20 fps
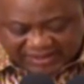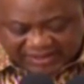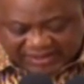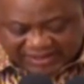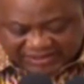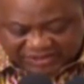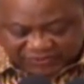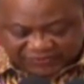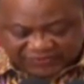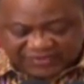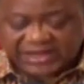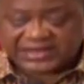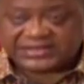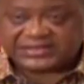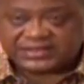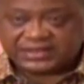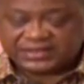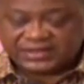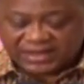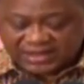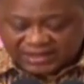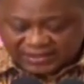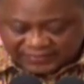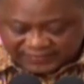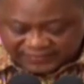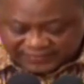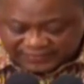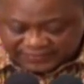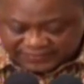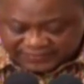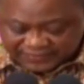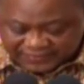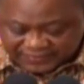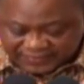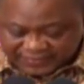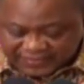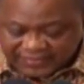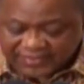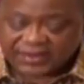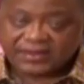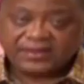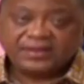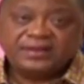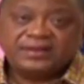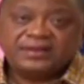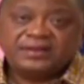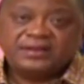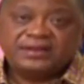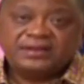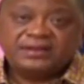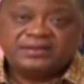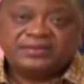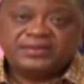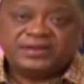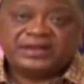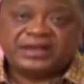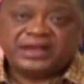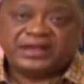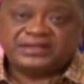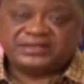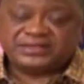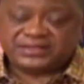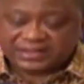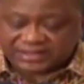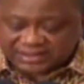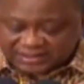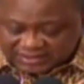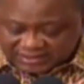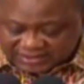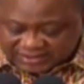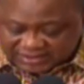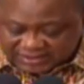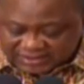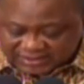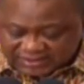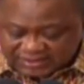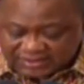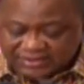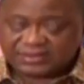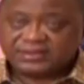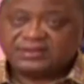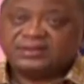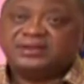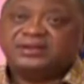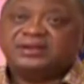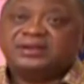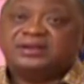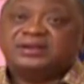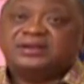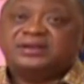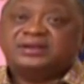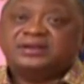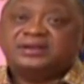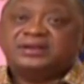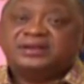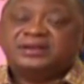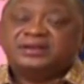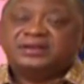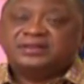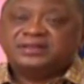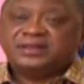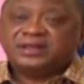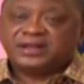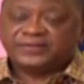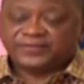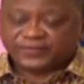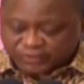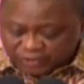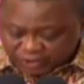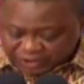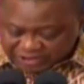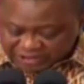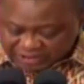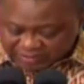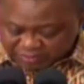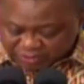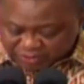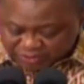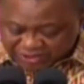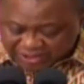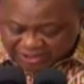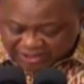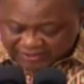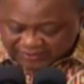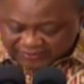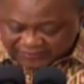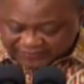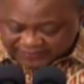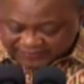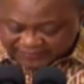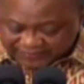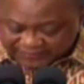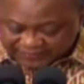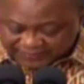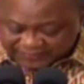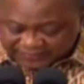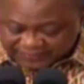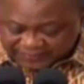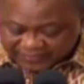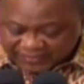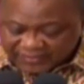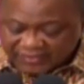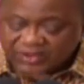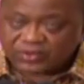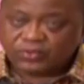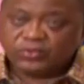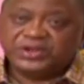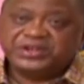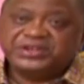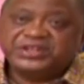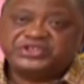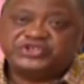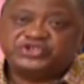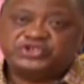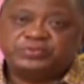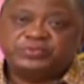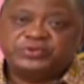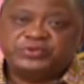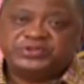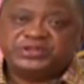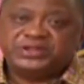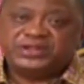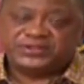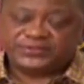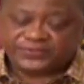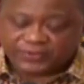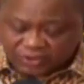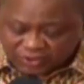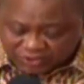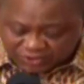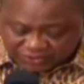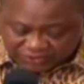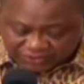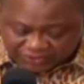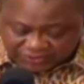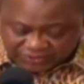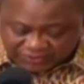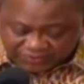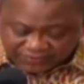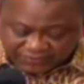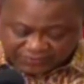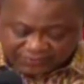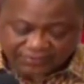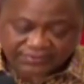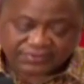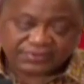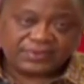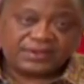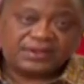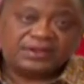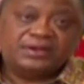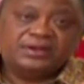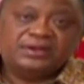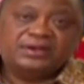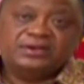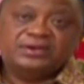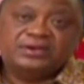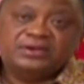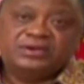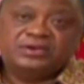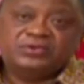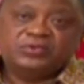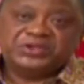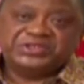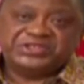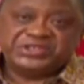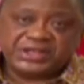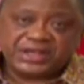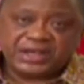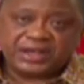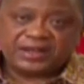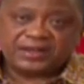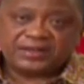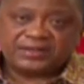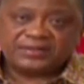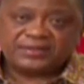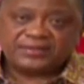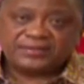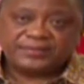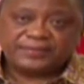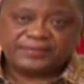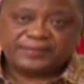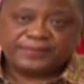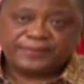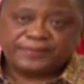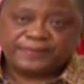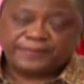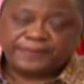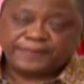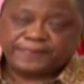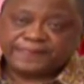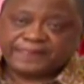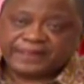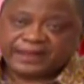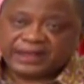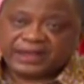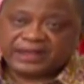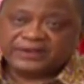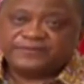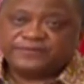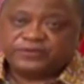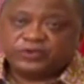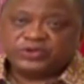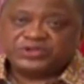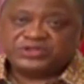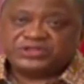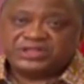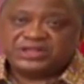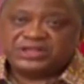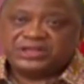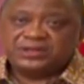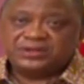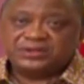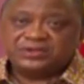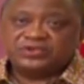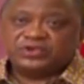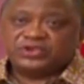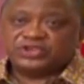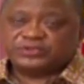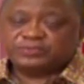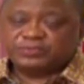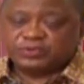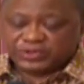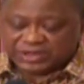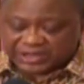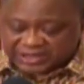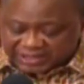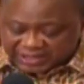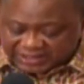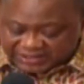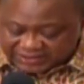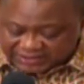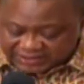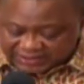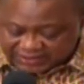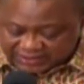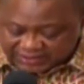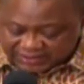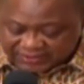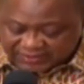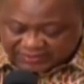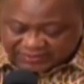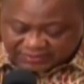As of yesterday, the cases that have crossed the border were distributed as follows. Wajir had fourteen cross-border cases.